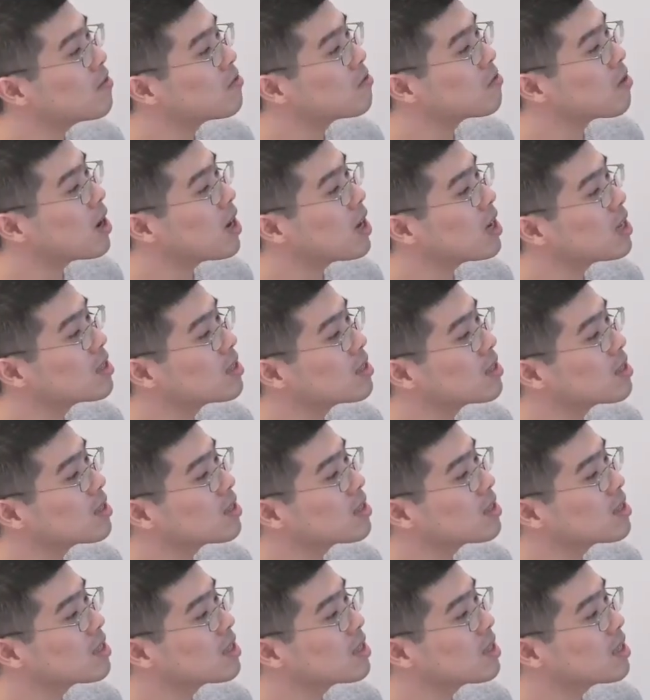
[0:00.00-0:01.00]
round.
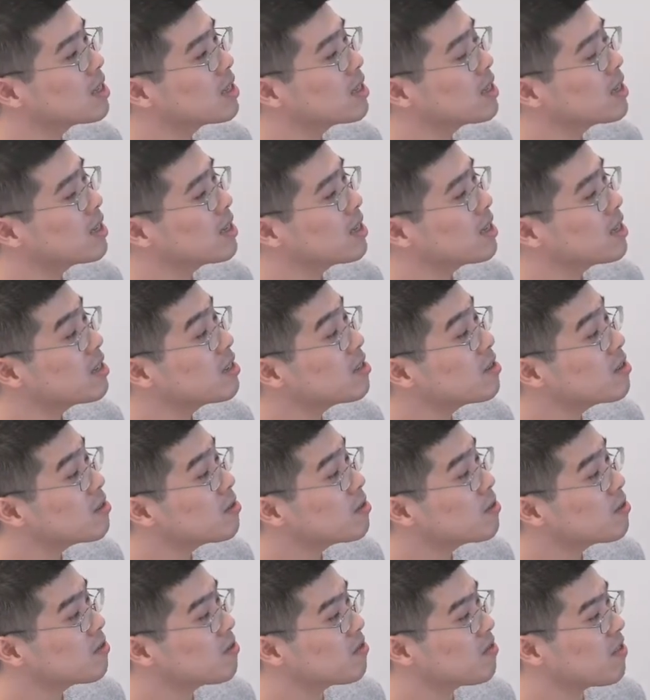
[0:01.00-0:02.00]

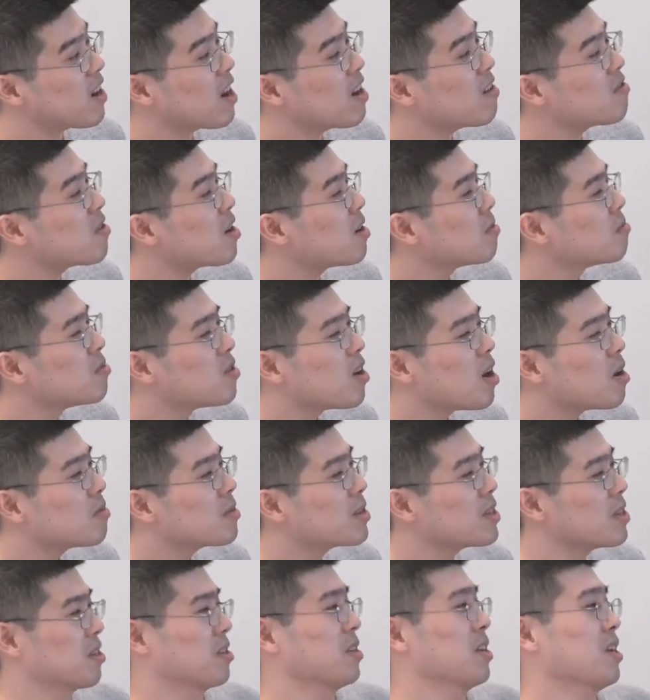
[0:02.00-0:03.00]
Five round
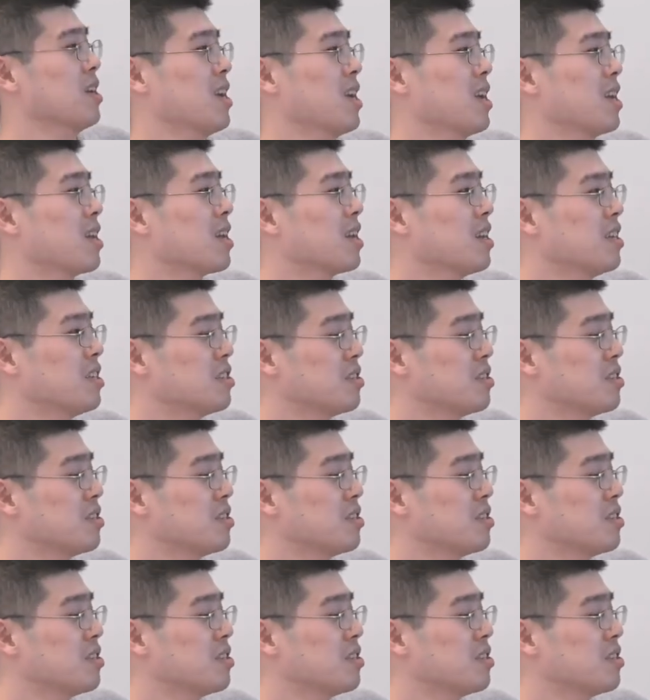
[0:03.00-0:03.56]
probably I can.